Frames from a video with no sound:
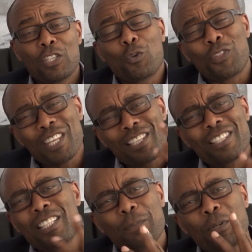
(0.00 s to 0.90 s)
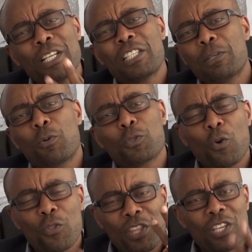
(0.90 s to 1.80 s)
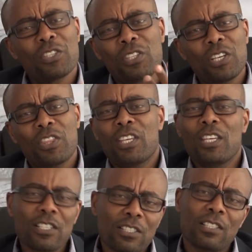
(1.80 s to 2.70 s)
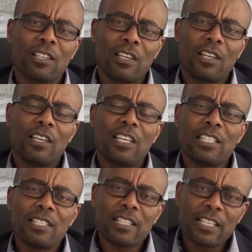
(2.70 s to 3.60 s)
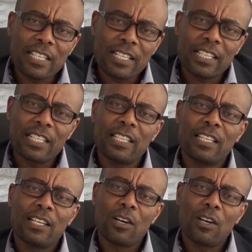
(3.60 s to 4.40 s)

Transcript: So these three principles or these three things is really